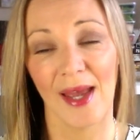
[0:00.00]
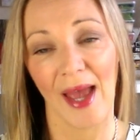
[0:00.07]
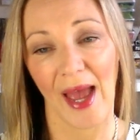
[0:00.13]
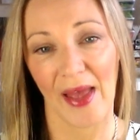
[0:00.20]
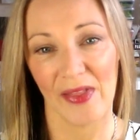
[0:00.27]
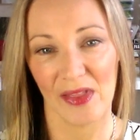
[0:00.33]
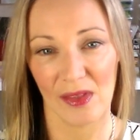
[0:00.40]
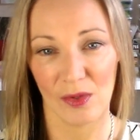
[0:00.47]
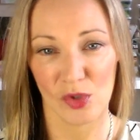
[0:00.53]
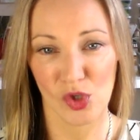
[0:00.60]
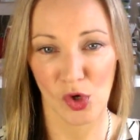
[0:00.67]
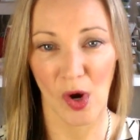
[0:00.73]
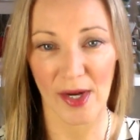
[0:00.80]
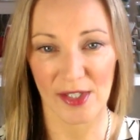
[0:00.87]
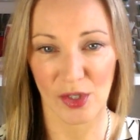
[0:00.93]
and
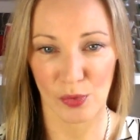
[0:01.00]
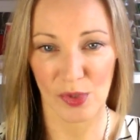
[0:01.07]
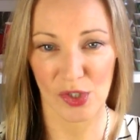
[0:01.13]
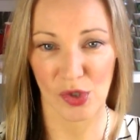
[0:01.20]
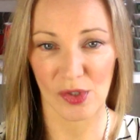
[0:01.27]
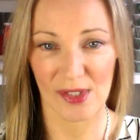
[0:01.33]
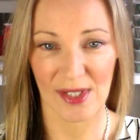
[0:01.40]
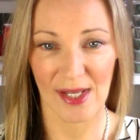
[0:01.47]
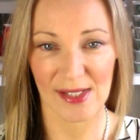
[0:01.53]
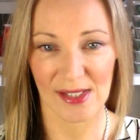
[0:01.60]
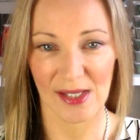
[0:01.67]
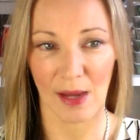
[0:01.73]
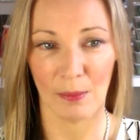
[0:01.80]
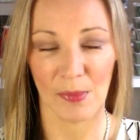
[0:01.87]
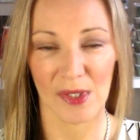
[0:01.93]
trying to reduce these
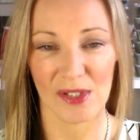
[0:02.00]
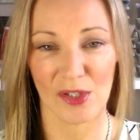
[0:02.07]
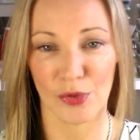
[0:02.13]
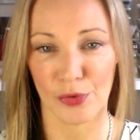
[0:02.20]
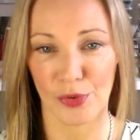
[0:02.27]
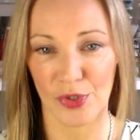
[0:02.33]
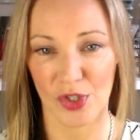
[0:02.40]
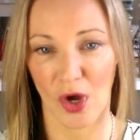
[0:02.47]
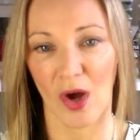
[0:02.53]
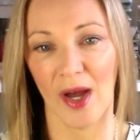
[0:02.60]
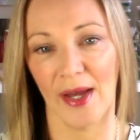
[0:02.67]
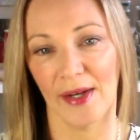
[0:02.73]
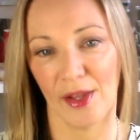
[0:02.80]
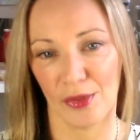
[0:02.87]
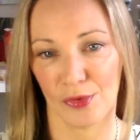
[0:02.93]
numbers through
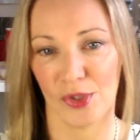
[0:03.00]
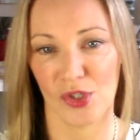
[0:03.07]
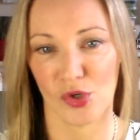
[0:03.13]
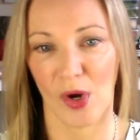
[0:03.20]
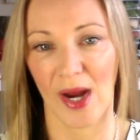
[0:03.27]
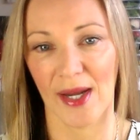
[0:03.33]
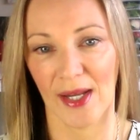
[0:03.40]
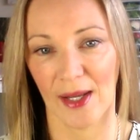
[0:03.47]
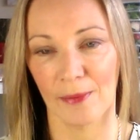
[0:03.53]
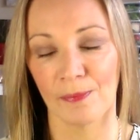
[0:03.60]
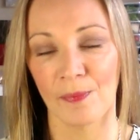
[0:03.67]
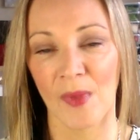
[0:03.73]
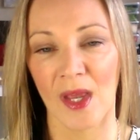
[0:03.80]
diet and through training.